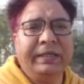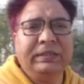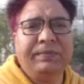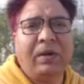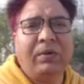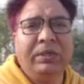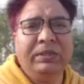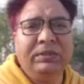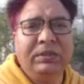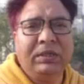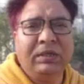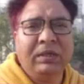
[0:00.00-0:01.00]
is found
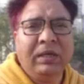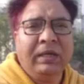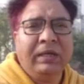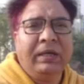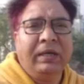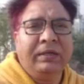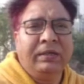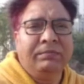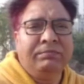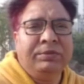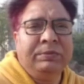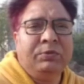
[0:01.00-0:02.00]
in the uh,
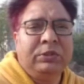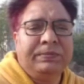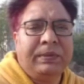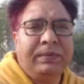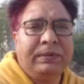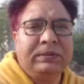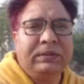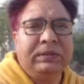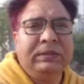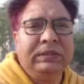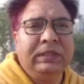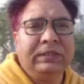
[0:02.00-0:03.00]
Gymnospermous
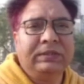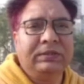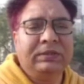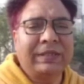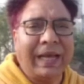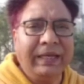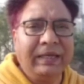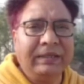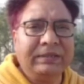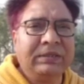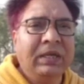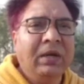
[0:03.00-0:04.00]
uh, genus
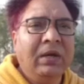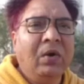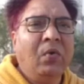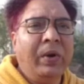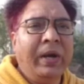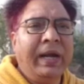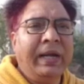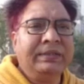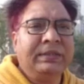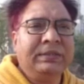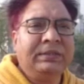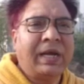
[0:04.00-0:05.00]
Cycas,
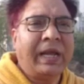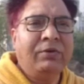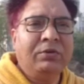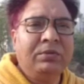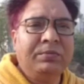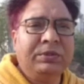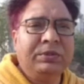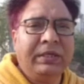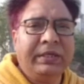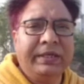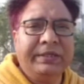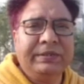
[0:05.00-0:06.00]
whereas the trichotomous
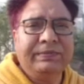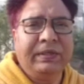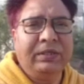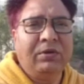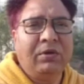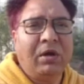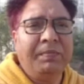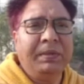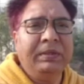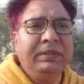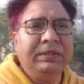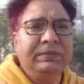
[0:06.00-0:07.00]
sulcate is very
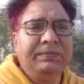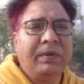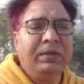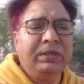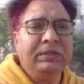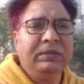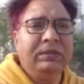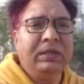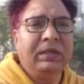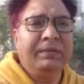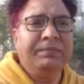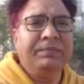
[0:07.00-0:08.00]
common. It is found in
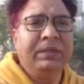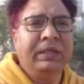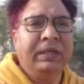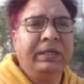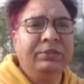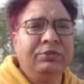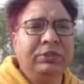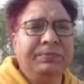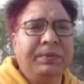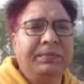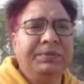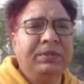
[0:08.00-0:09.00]
um,
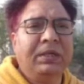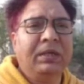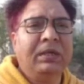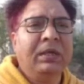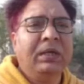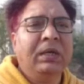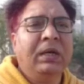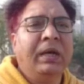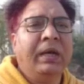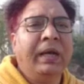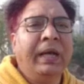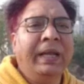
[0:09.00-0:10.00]
angiosperms. Uh,
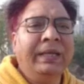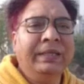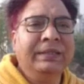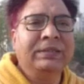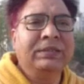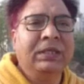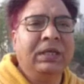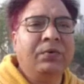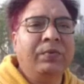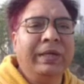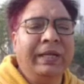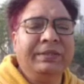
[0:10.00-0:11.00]
Elaeis
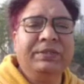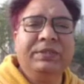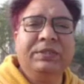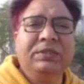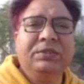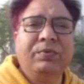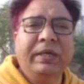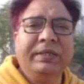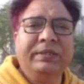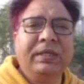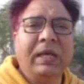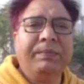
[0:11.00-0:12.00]
guineensis is one
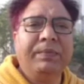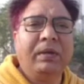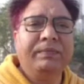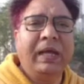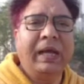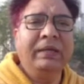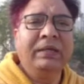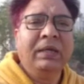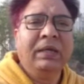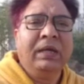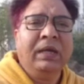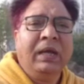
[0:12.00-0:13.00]
example of that.
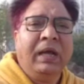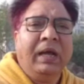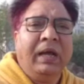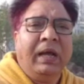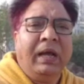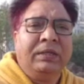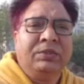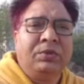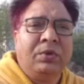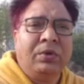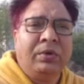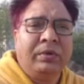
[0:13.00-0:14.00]

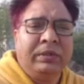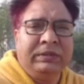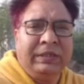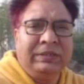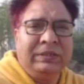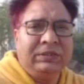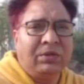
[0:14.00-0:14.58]
So this